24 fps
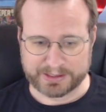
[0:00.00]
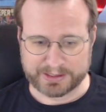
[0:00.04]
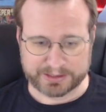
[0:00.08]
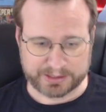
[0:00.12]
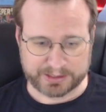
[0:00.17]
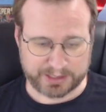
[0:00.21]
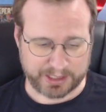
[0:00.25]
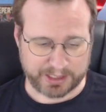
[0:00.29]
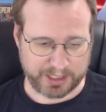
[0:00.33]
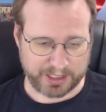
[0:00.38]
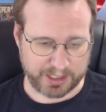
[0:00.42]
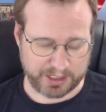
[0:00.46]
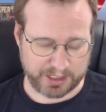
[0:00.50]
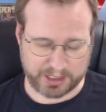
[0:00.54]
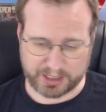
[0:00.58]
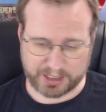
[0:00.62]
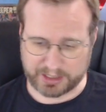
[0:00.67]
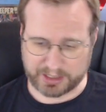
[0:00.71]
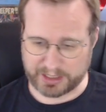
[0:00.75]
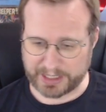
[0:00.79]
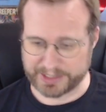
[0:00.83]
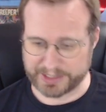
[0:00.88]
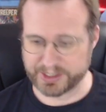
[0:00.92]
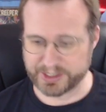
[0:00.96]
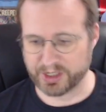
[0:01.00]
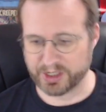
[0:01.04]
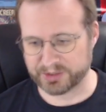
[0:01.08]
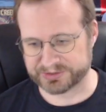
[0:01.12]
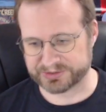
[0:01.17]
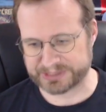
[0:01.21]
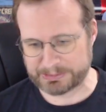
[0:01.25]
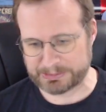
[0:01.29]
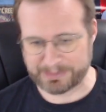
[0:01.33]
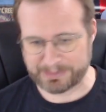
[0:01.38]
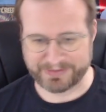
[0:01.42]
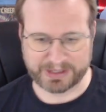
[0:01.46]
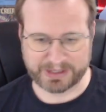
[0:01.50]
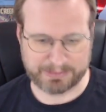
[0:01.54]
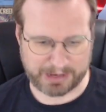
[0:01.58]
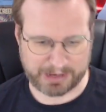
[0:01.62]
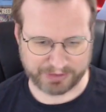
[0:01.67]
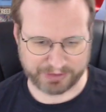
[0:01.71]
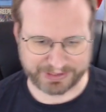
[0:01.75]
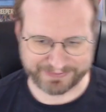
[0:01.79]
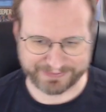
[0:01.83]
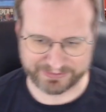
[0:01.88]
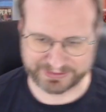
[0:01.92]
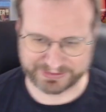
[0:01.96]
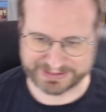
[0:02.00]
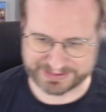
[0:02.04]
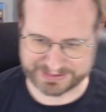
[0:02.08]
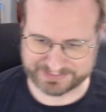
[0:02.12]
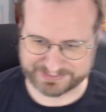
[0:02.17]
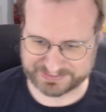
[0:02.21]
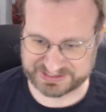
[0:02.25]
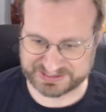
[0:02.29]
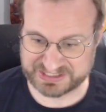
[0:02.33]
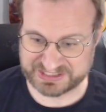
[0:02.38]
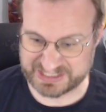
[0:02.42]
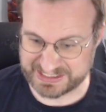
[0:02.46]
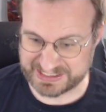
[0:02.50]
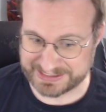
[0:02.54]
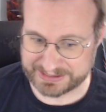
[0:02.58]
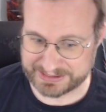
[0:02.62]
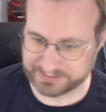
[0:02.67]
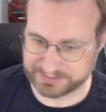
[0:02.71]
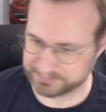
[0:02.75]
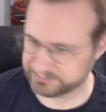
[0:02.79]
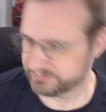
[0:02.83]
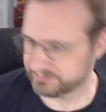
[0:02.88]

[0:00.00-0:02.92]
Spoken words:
I know some of them I'll definitely see